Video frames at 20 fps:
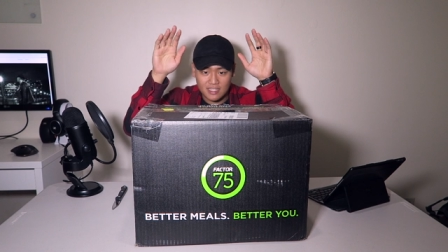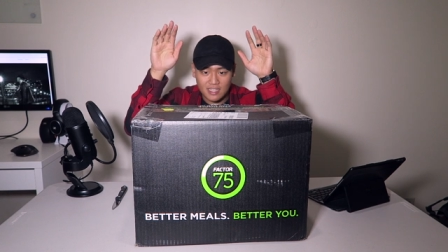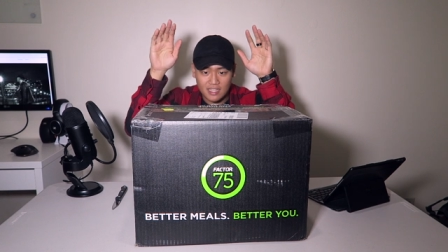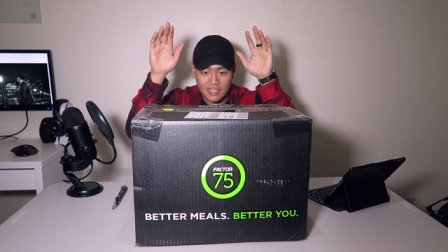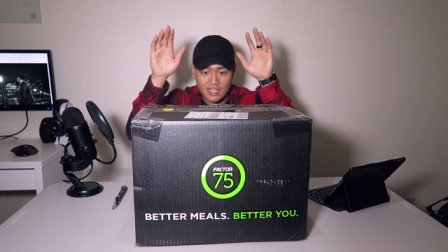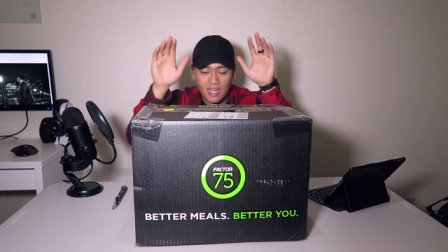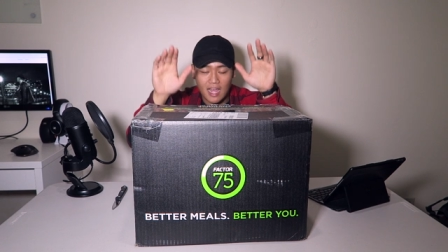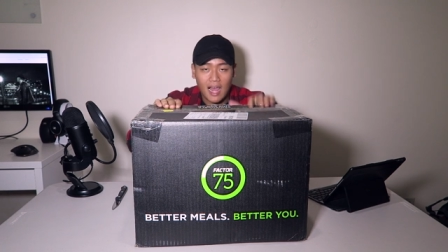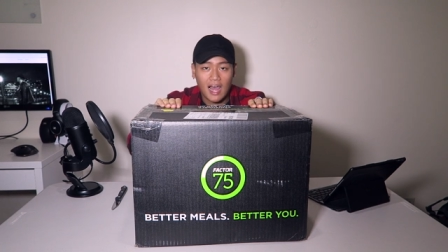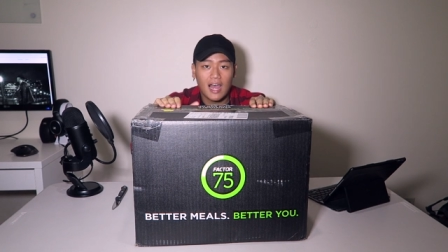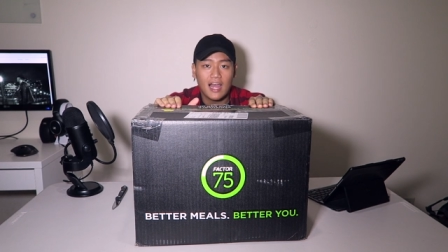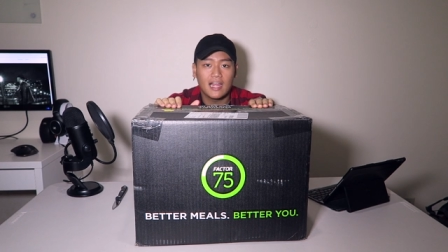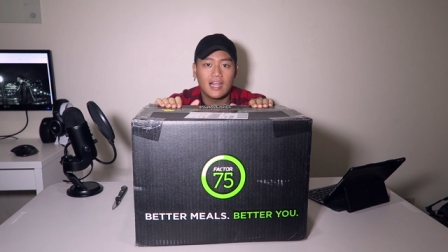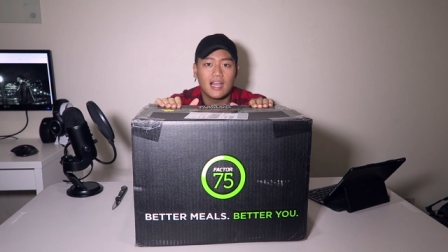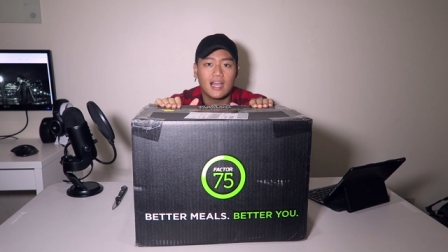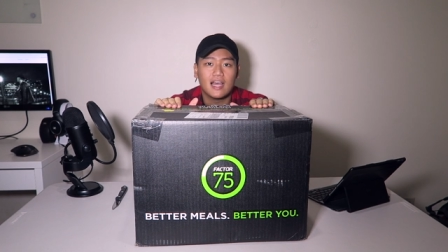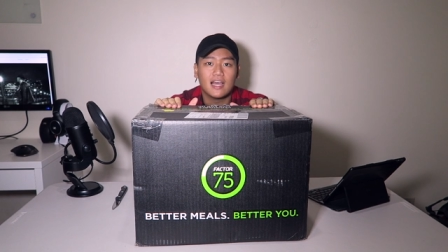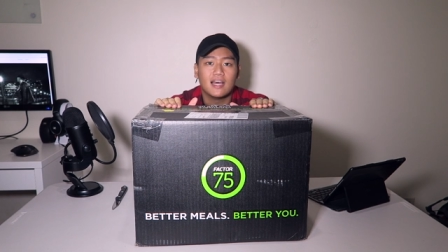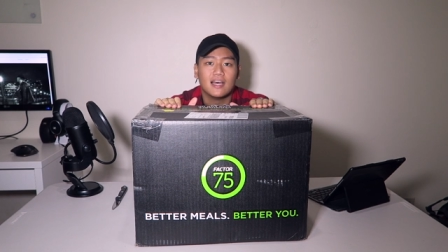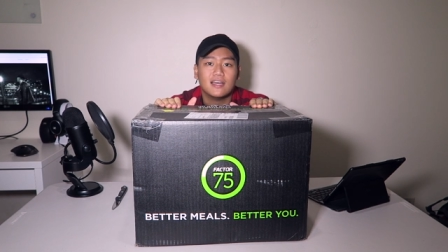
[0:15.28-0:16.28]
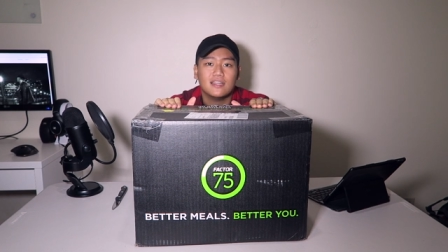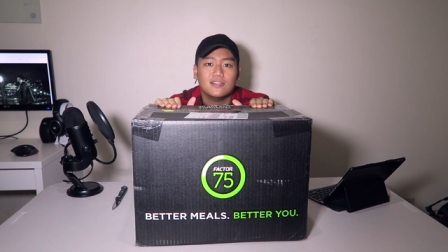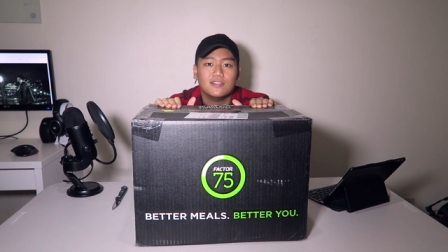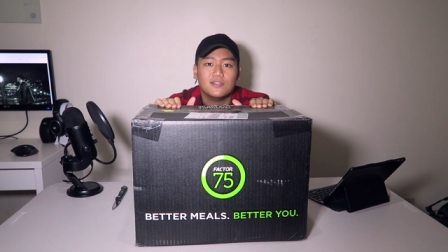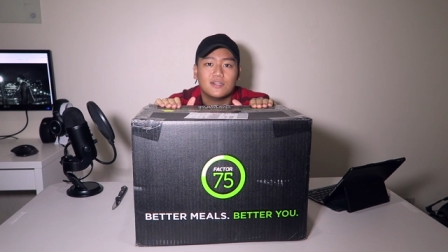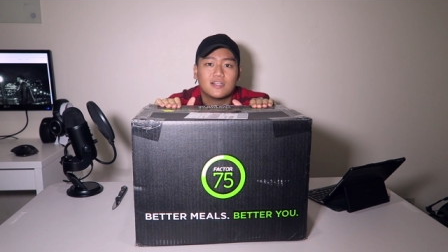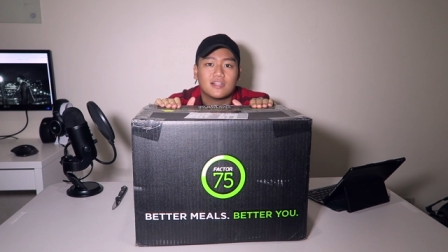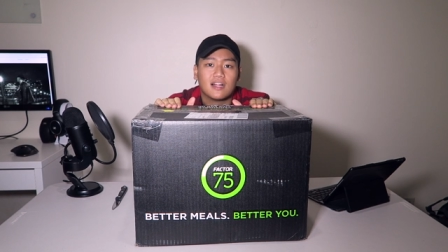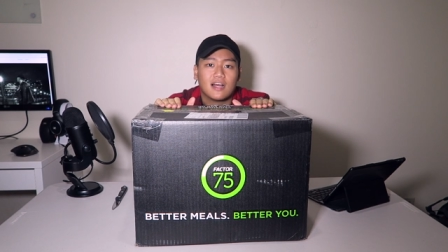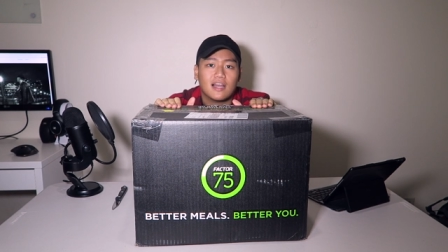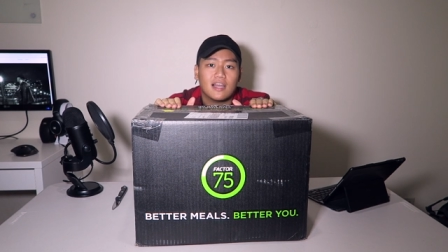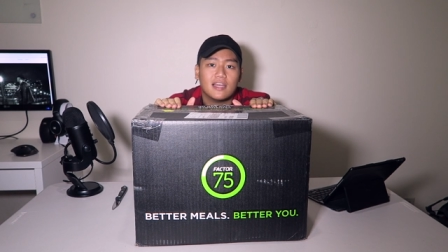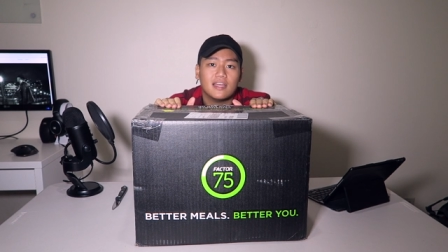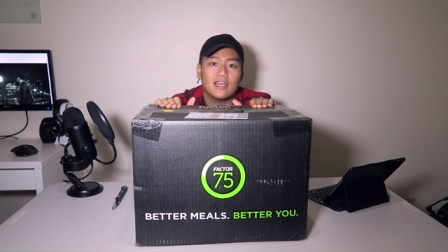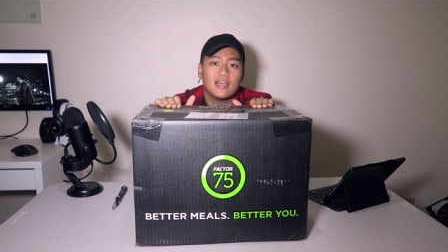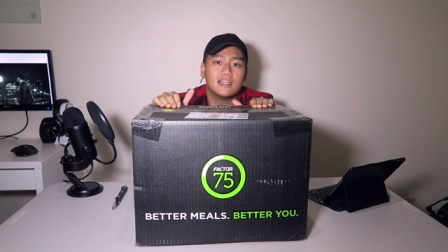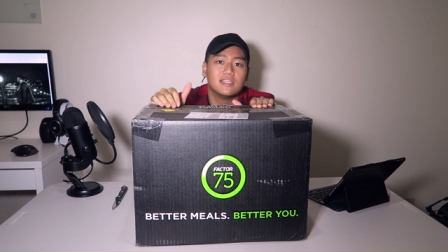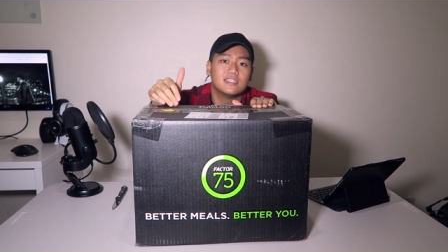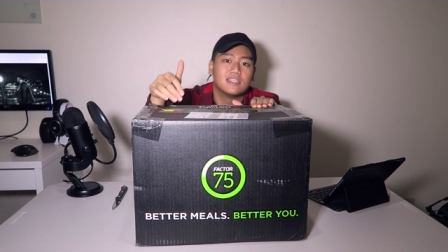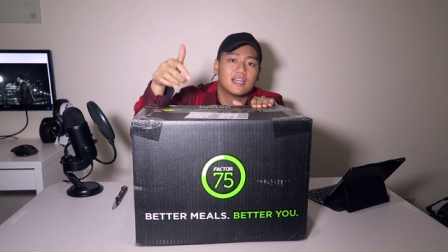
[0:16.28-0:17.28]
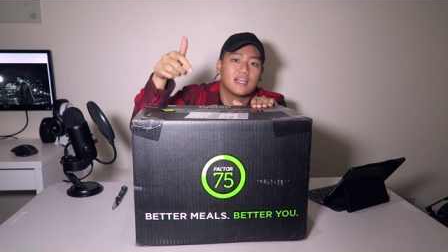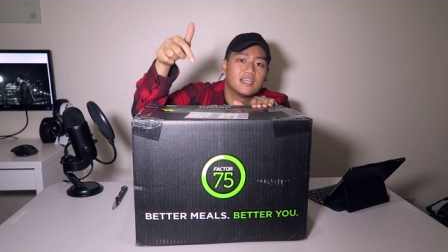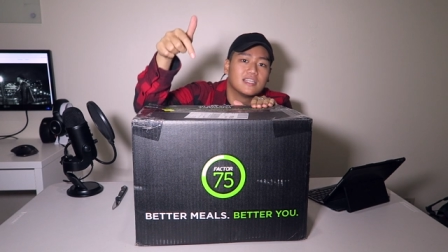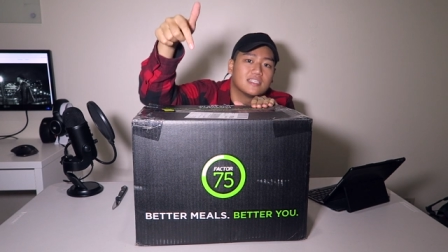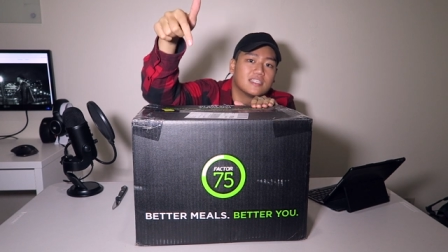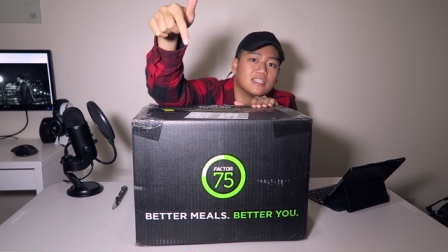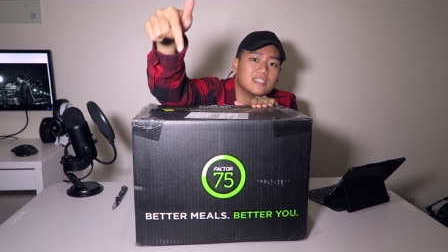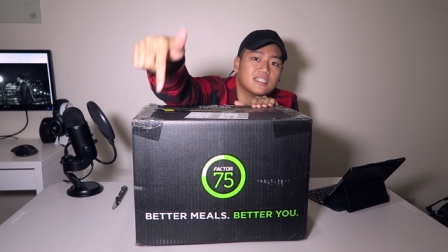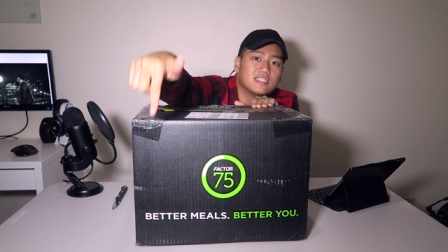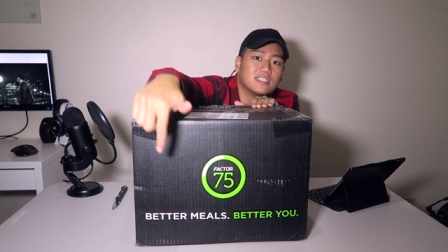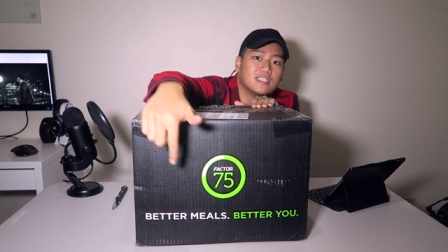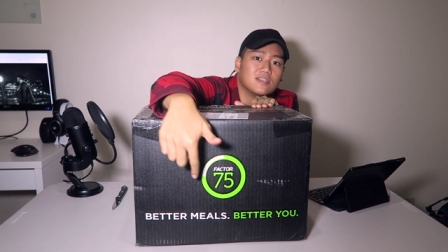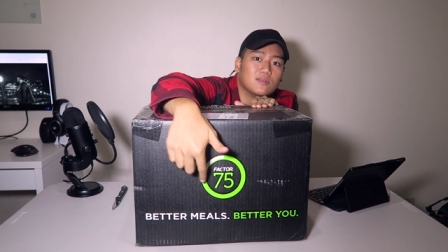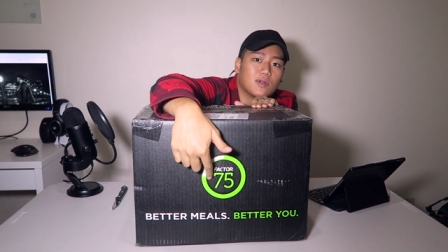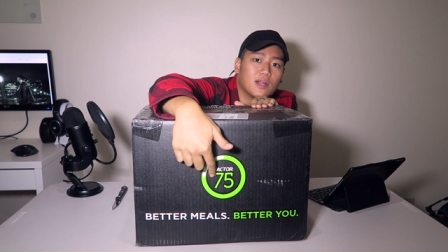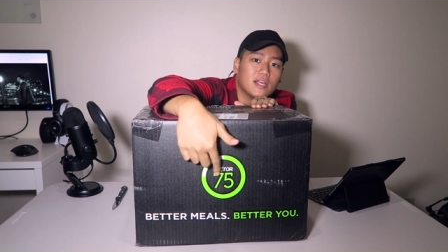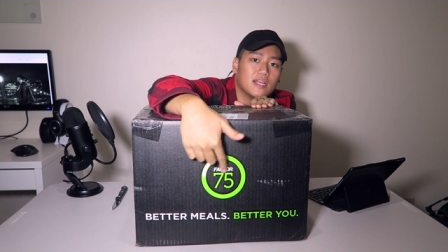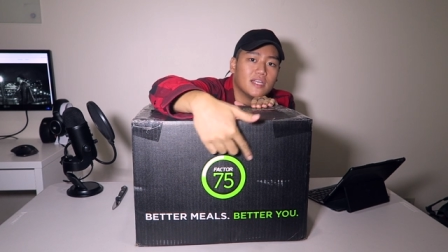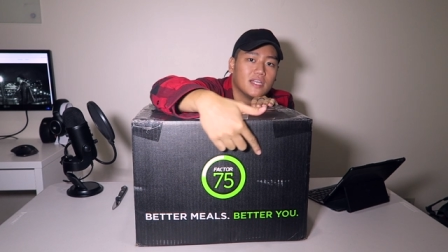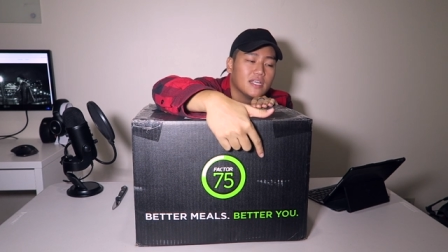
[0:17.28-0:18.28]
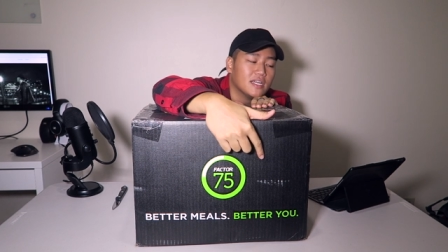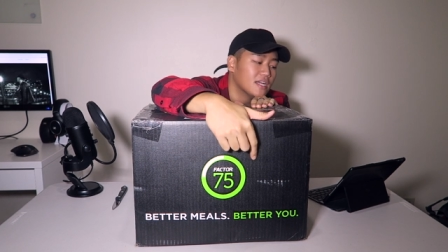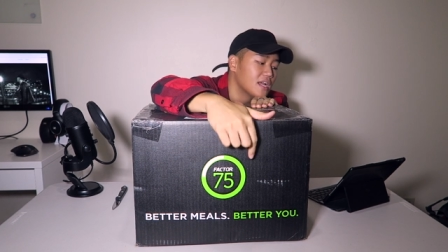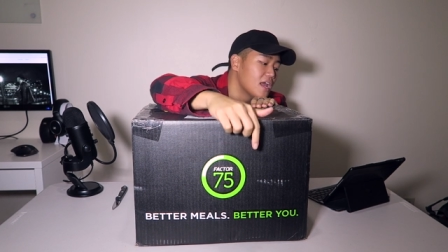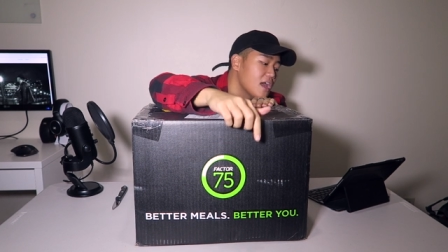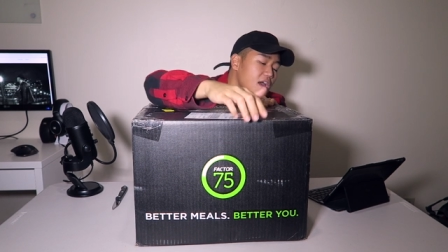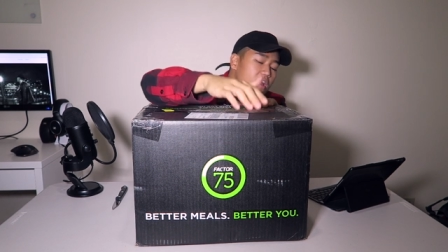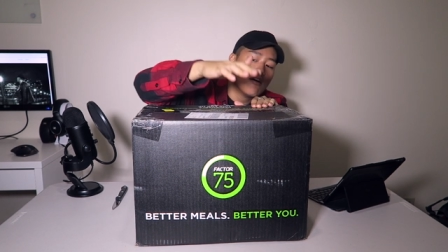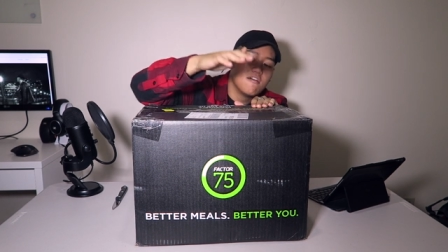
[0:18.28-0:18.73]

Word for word: today. I got a new client, as you guys can see right here,